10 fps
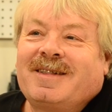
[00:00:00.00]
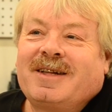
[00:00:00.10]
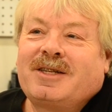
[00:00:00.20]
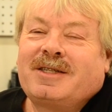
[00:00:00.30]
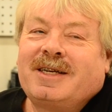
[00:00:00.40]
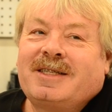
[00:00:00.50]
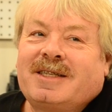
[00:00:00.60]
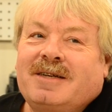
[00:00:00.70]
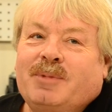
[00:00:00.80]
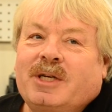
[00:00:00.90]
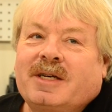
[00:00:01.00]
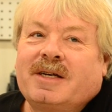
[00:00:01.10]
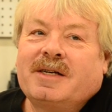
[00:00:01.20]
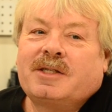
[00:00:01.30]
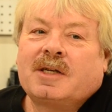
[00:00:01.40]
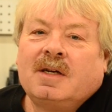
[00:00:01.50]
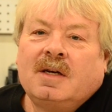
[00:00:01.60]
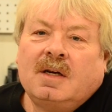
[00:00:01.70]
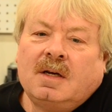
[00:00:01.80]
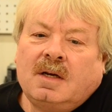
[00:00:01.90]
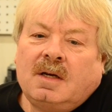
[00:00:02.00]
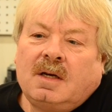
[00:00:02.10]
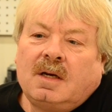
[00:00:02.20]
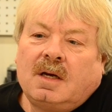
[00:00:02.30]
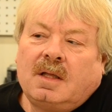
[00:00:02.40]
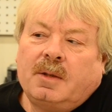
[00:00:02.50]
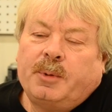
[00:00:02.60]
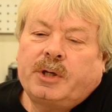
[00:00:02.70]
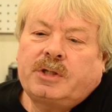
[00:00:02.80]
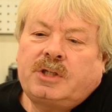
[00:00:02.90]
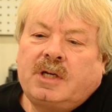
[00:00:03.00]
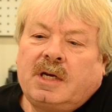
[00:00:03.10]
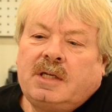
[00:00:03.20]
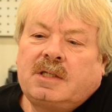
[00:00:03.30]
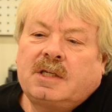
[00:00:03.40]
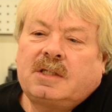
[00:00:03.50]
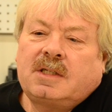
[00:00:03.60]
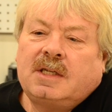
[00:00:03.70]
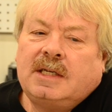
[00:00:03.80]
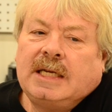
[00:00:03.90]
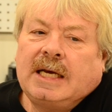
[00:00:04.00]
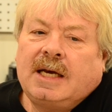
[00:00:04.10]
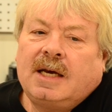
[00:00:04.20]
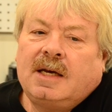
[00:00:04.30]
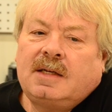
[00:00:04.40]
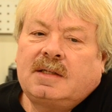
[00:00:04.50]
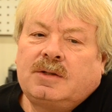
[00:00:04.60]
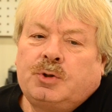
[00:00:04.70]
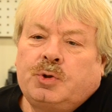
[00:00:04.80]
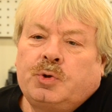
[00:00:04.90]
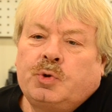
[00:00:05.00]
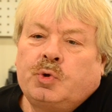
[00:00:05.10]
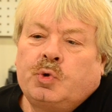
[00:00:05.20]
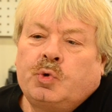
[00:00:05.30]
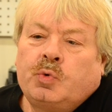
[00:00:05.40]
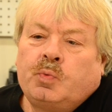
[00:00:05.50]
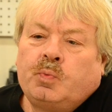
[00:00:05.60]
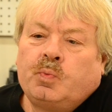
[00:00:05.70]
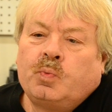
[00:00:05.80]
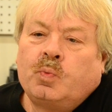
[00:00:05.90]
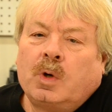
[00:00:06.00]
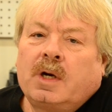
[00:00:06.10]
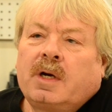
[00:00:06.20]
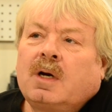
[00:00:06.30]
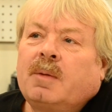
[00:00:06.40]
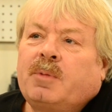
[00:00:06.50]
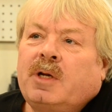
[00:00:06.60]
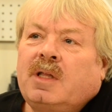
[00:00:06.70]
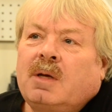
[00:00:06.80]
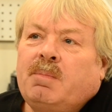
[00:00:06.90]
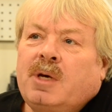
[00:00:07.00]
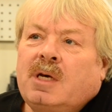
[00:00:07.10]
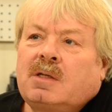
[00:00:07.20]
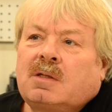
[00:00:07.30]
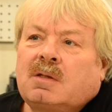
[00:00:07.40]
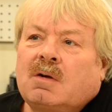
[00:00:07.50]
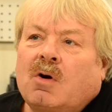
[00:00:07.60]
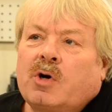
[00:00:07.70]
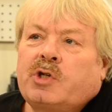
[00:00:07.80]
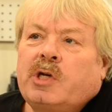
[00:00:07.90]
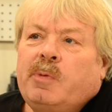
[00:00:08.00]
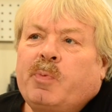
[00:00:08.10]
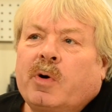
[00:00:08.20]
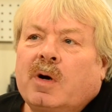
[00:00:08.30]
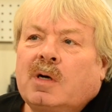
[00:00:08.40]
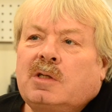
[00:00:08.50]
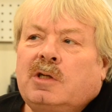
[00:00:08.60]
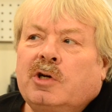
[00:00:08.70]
That's easy, because the biggest change is today to run a company that makes RC parts.